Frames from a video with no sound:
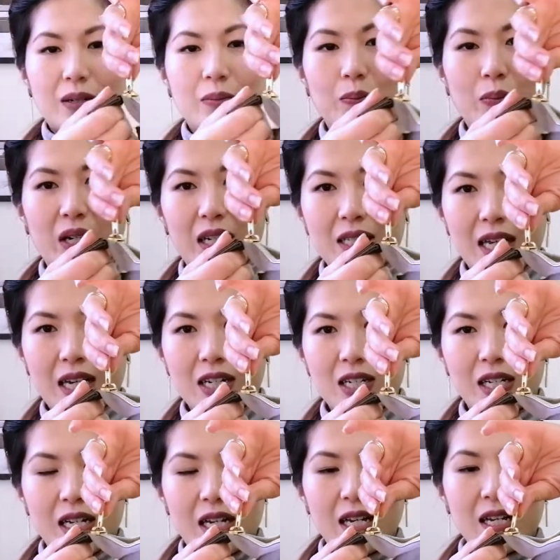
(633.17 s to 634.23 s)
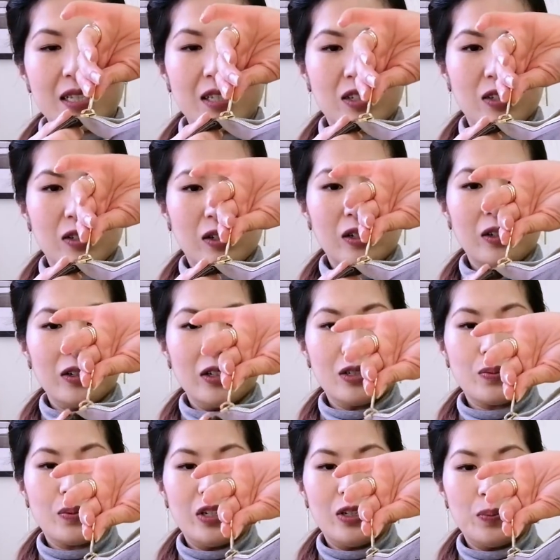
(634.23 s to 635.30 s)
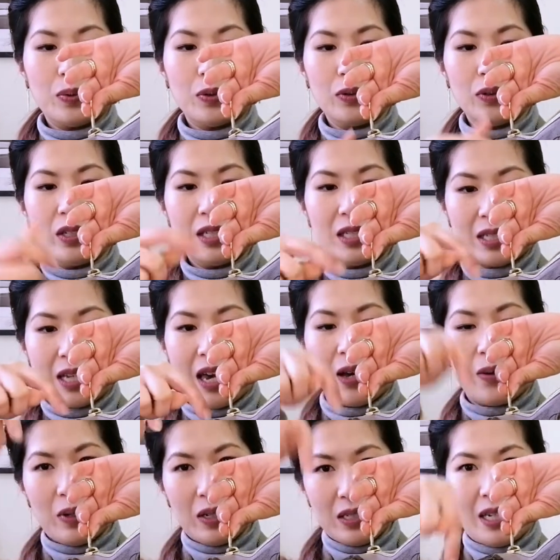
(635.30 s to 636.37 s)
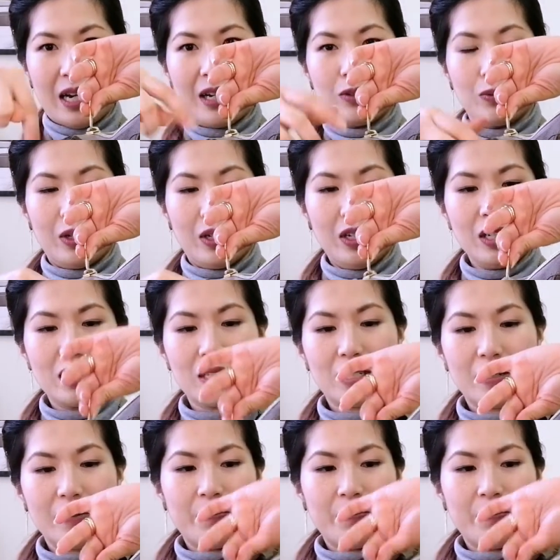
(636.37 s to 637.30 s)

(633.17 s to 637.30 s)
But it's actually easiest to close when you pull this tab downwards